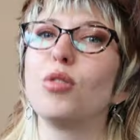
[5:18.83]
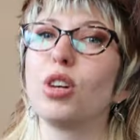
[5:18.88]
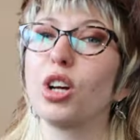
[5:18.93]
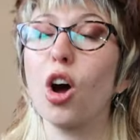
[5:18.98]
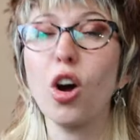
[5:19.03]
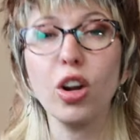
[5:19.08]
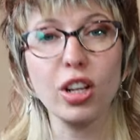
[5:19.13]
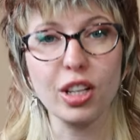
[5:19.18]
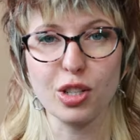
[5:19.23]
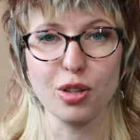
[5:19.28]

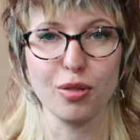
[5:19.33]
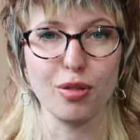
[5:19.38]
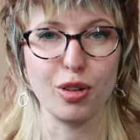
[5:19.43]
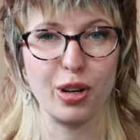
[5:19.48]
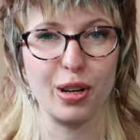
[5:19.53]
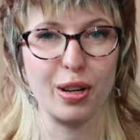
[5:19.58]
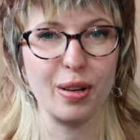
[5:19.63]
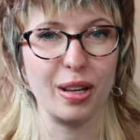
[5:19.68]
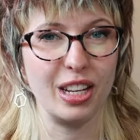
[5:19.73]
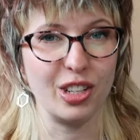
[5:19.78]
regardless of
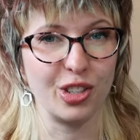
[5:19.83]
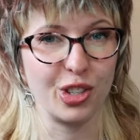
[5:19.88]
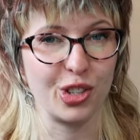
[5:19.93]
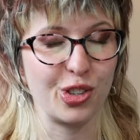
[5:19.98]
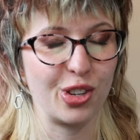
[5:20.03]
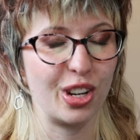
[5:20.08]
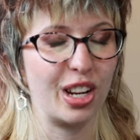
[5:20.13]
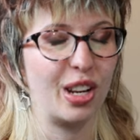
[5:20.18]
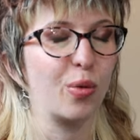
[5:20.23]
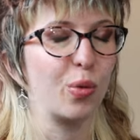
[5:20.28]
your
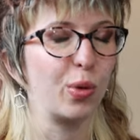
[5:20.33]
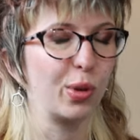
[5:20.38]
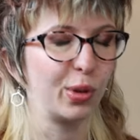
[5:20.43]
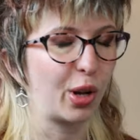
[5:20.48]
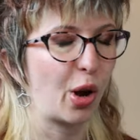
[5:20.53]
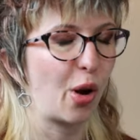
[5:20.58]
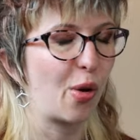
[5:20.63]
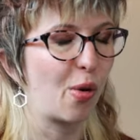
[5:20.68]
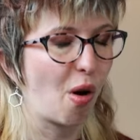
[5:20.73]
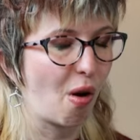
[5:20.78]
industry, will
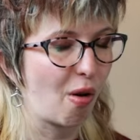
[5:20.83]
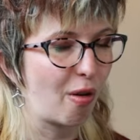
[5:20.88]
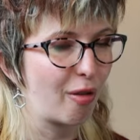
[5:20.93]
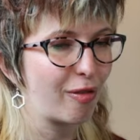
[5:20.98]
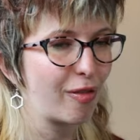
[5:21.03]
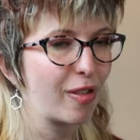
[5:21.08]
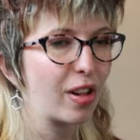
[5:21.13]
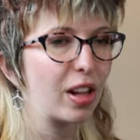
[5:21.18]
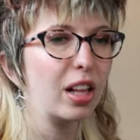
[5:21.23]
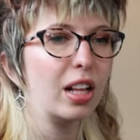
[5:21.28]
know
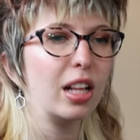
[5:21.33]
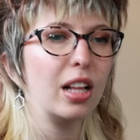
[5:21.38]
of.